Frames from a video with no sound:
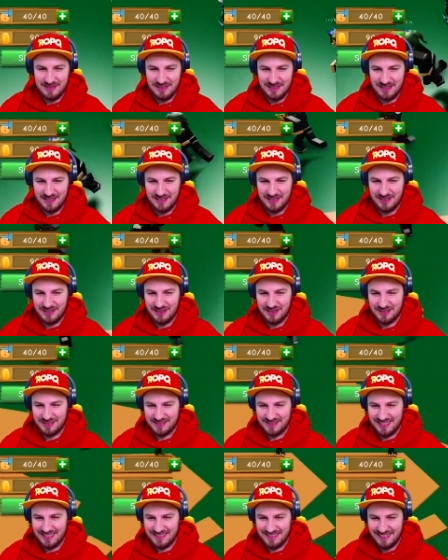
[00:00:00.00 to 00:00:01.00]
Look, look, look,
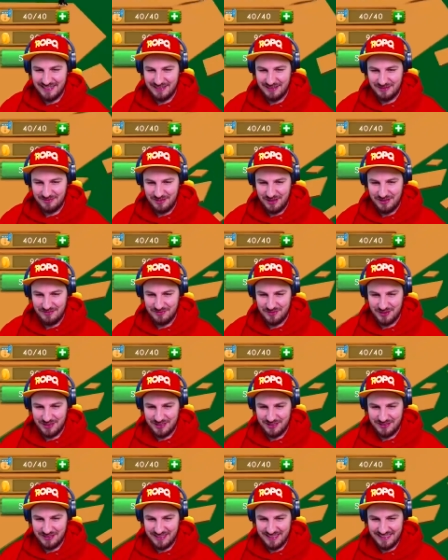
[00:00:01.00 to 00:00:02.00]
look, T T, look right in front
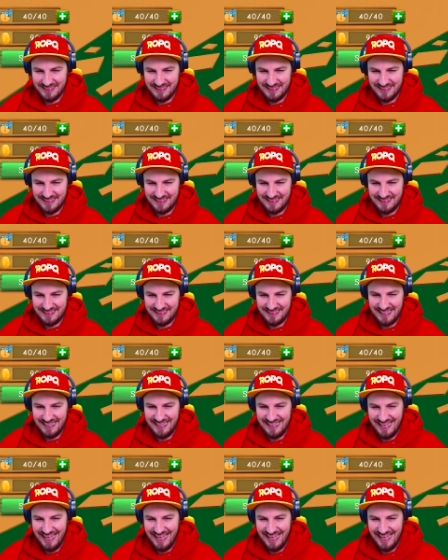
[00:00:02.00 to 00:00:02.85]
of you. Ah!